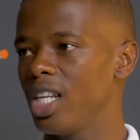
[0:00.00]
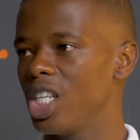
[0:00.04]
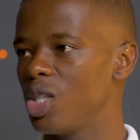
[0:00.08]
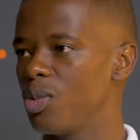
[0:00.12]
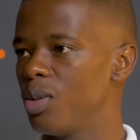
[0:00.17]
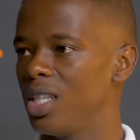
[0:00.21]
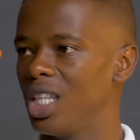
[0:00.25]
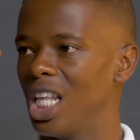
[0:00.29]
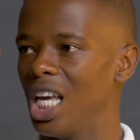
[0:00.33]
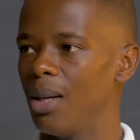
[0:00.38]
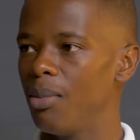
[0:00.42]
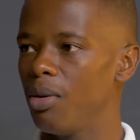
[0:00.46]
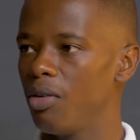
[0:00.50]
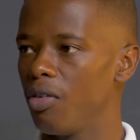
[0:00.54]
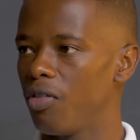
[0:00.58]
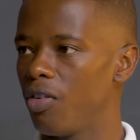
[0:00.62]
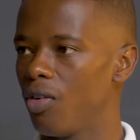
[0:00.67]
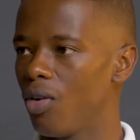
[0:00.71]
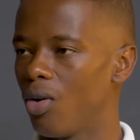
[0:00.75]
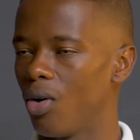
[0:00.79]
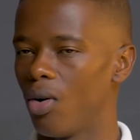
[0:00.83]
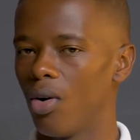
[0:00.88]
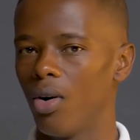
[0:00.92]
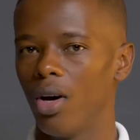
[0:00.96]
He's been there
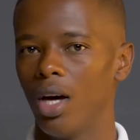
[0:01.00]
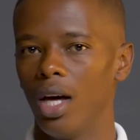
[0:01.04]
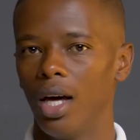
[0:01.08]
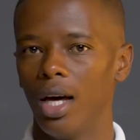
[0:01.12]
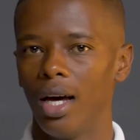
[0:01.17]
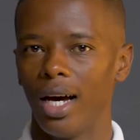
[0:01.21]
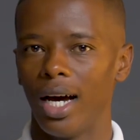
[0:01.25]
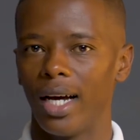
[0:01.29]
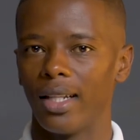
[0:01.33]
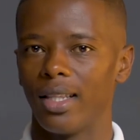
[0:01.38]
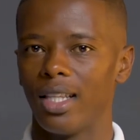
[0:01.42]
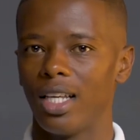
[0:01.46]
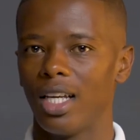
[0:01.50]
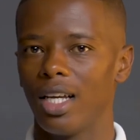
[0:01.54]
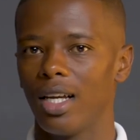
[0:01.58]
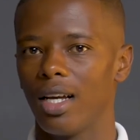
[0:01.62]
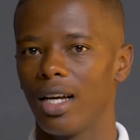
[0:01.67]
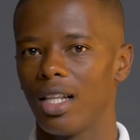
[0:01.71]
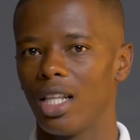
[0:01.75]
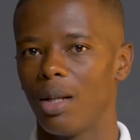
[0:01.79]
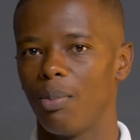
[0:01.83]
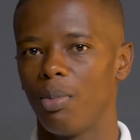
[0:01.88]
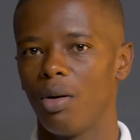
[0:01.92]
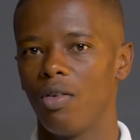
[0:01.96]
before. Yeah. I think
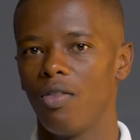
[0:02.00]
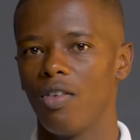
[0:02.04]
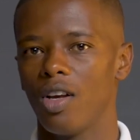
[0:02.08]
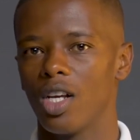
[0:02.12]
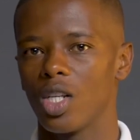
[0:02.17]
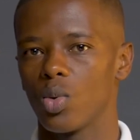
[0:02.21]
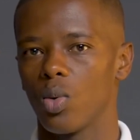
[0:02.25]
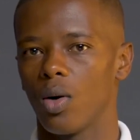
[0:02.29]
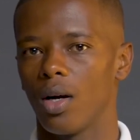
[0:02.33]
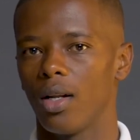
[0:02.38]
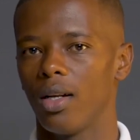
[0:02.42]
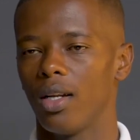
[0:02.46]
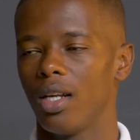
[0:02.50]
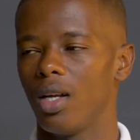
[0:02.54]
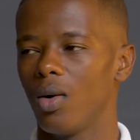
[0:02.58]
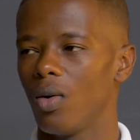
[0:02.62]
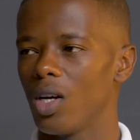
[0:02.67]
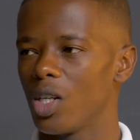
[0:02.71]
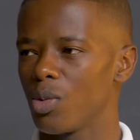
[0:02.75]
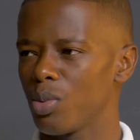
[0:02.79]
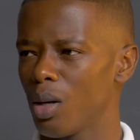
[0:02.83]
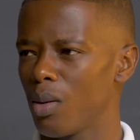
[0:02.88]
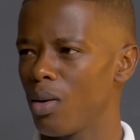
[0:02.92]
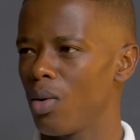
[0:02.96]
uh, the previous one, he
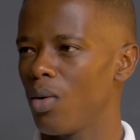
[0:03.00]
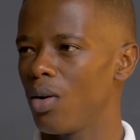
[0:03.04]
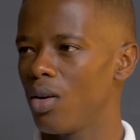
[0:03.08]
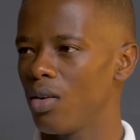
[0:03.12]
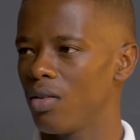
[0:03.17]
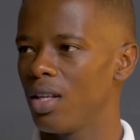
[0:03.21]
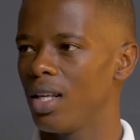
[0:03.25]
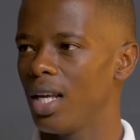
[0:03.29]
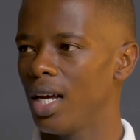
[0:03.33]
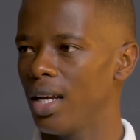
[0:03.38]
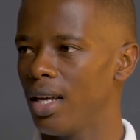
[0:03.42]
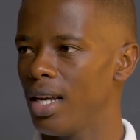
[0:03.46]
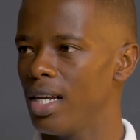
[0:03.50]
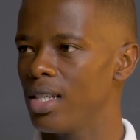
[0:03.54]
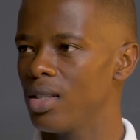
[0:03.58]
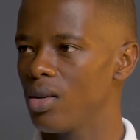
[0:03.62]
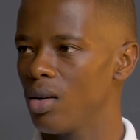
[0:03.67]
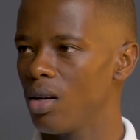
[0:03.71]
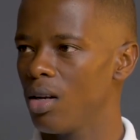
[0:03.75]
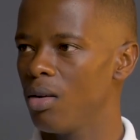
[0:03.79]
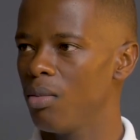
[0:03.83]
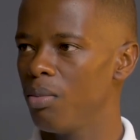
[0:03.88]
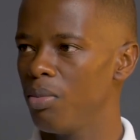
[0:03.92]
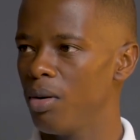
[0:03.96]
was probably one of the youngest
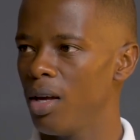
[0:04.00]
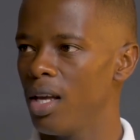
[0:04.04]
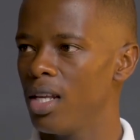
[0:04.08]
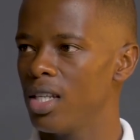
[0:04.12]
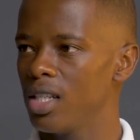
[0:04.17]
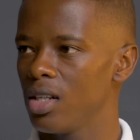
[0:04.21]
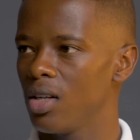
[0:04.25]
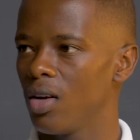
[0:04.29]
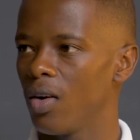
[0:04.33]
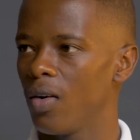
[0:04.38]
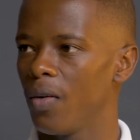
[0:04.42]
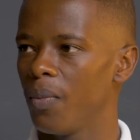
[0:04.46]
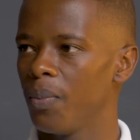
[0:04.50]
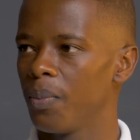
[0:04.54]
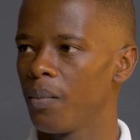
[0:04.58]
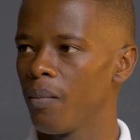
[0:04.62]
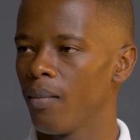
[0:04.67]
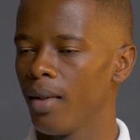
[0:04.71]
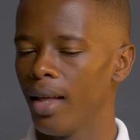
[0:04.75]
yeah. Olympians, you know.